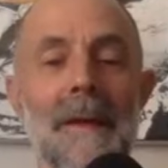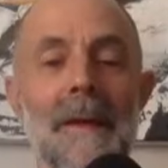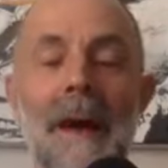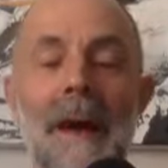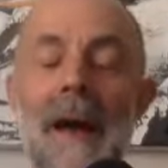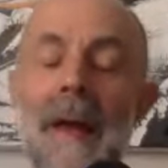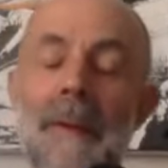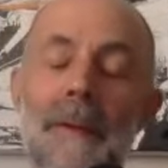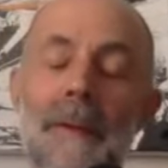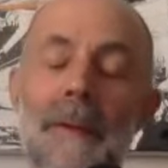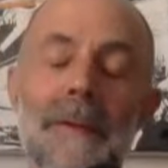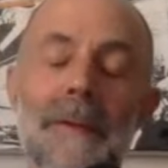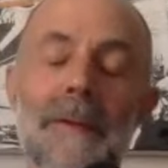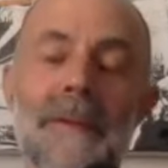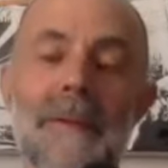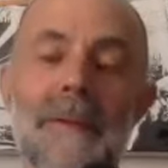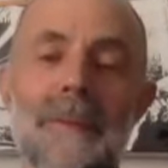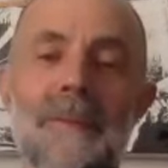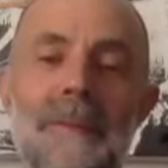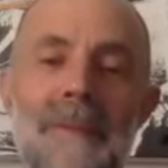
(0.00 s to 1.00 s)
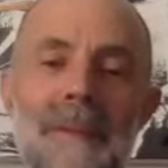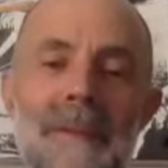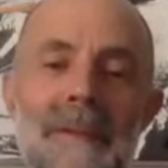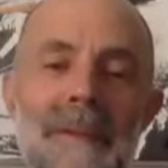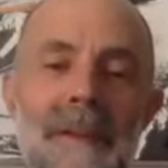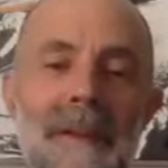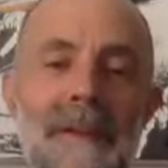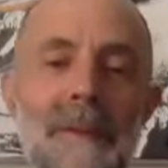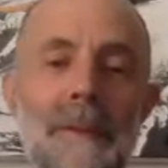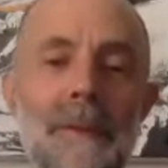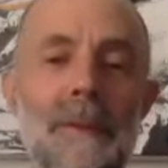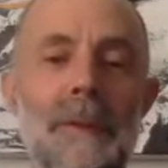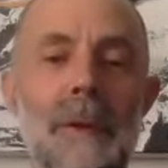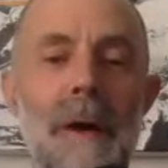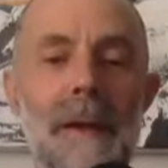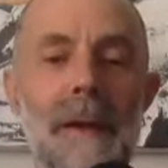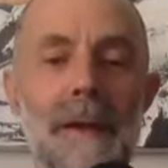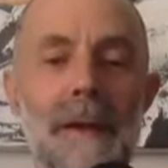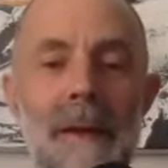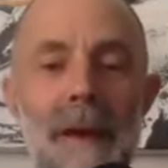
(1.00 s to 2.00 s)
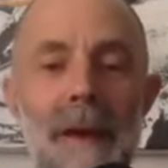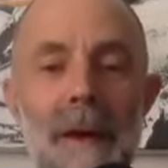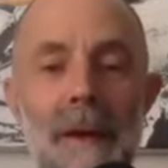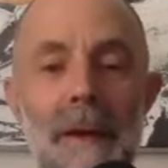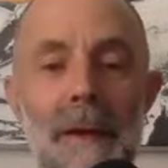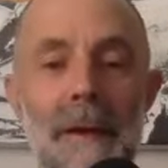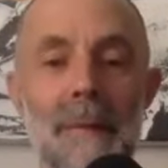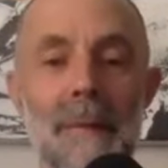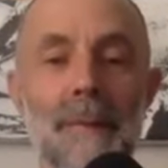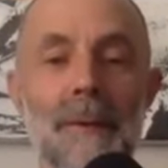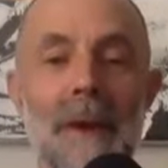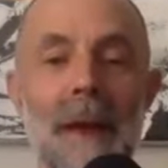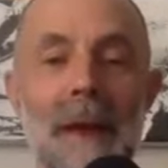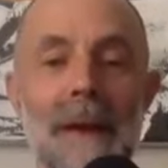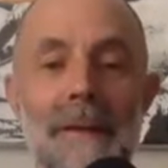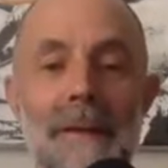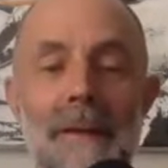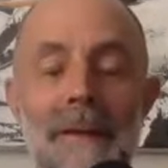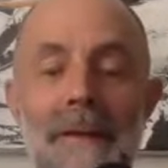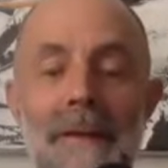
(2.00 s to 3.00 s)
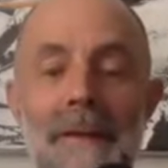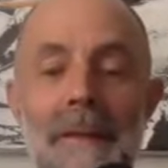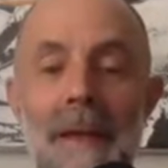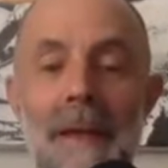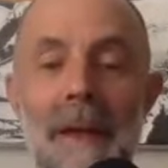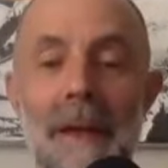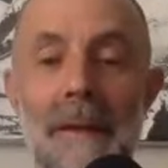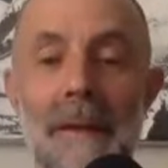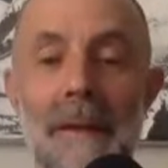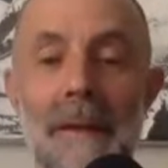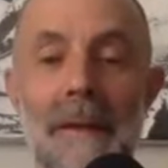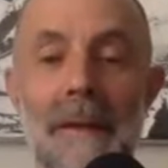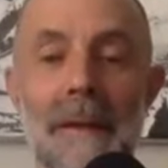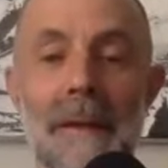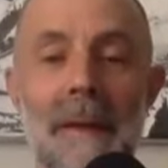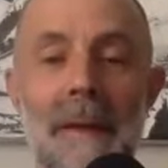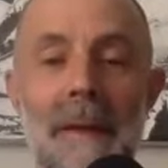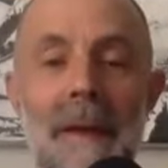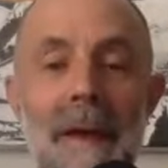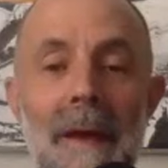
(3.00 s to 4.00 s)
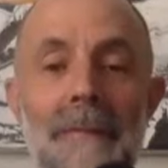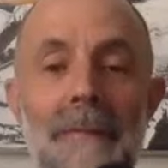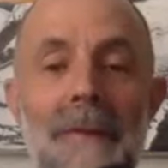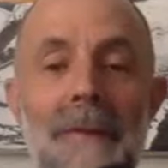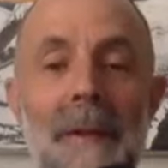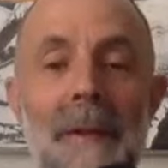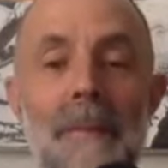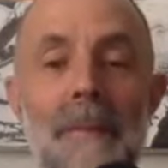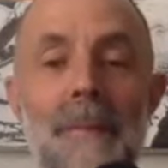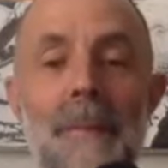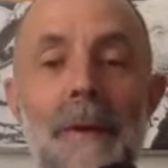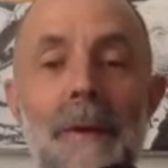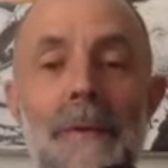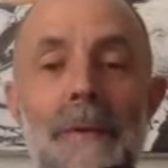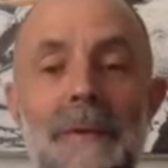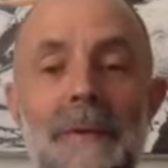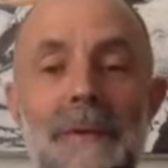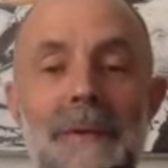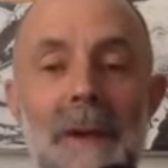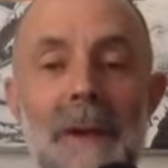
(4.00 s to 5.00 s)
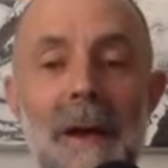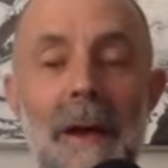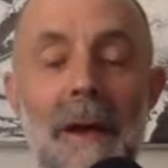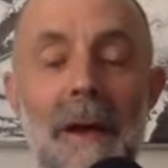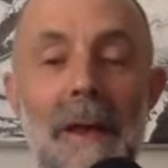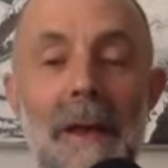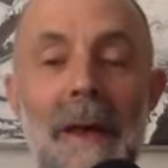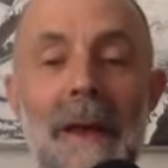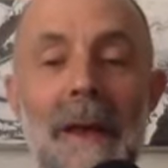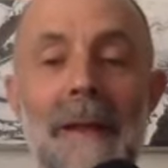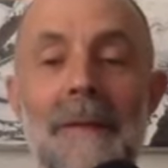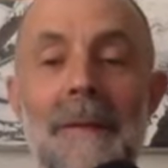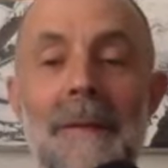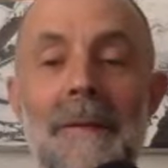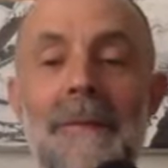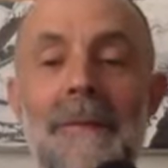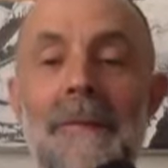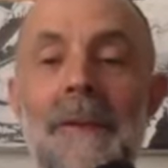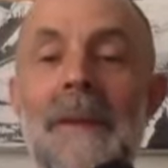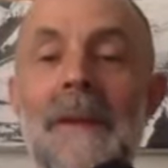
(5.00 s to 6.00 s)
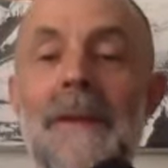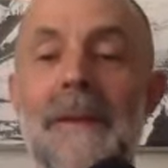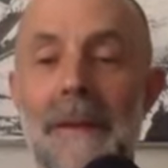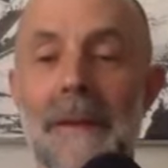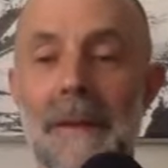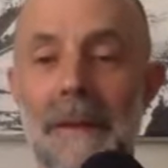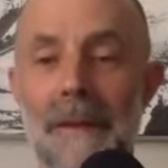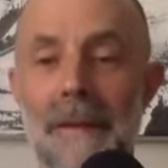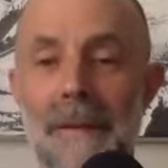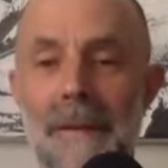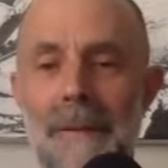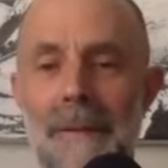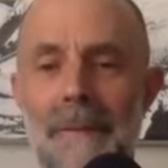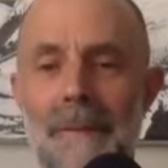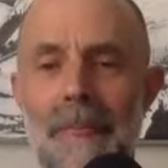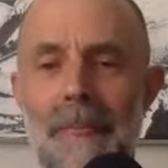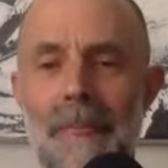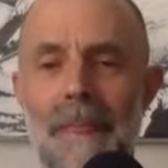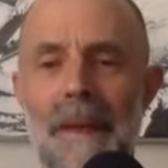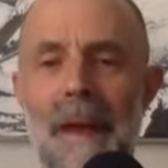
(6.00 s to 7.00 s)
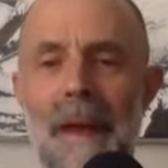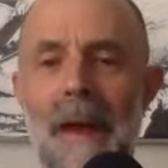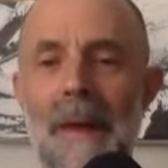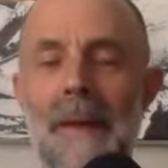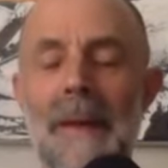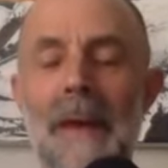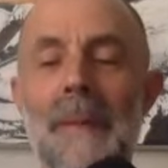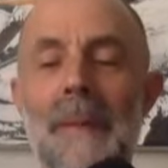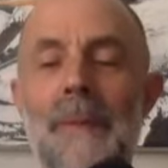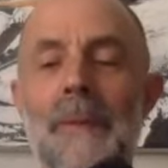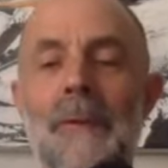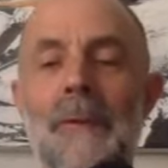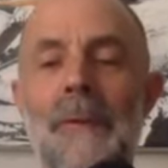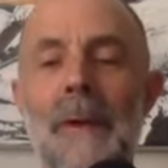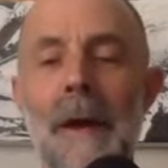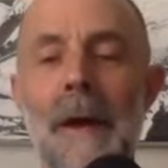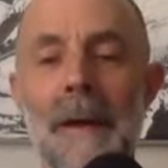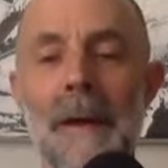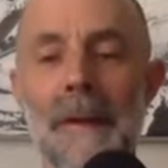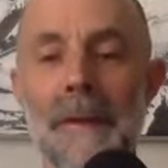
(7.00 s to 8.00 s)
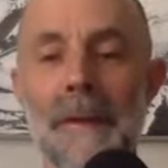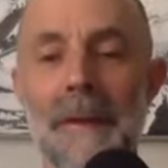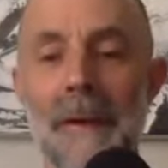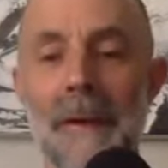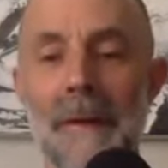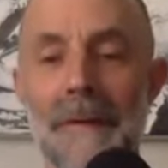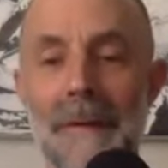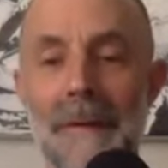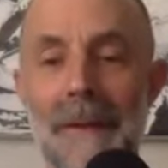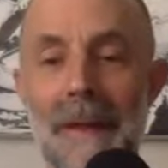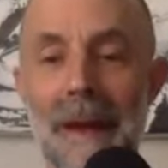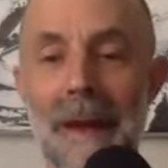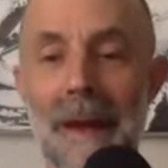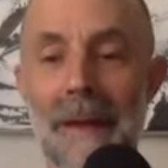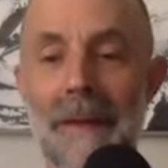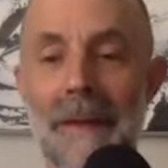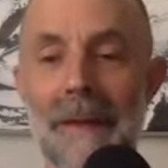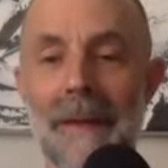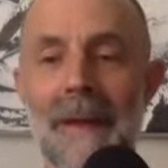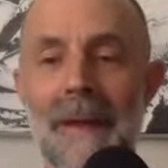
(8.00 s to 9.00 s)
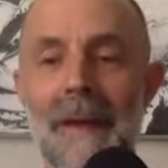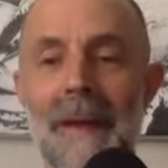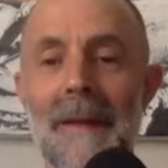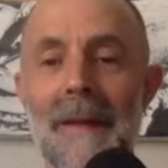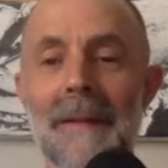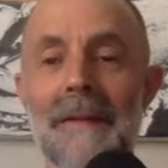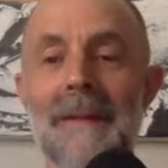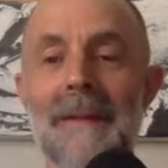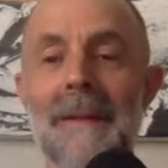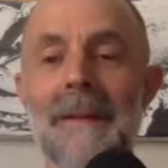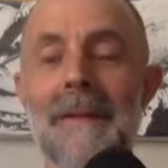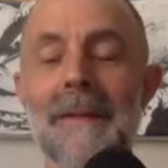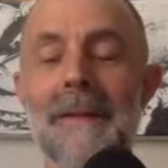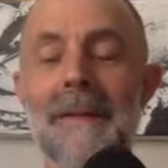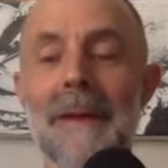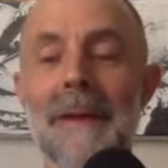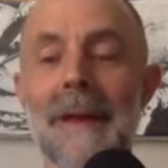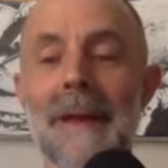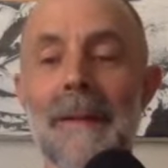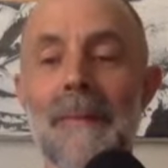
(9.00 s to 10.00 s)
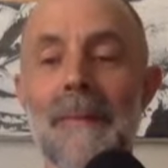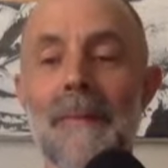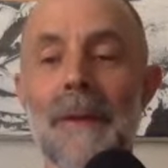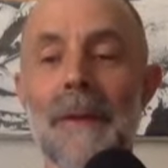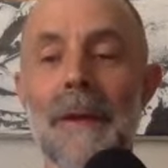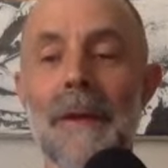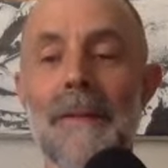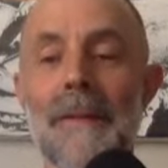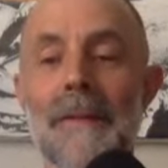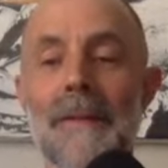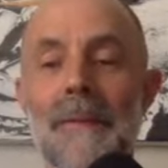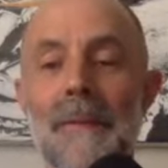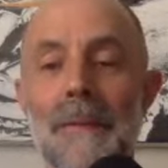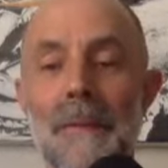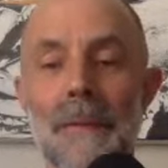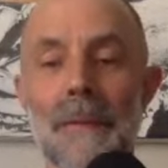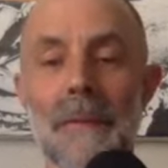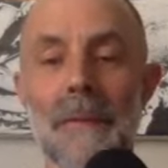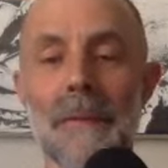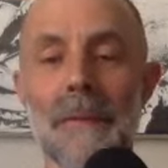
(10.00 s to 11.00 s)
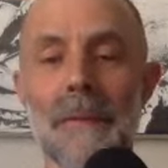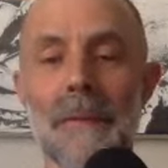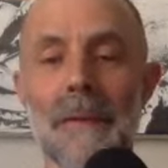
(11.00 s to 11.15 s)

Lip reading: I was still quite young in practice then and felt both shy and offended. I kept quiet after that and didn't tell him what I thought,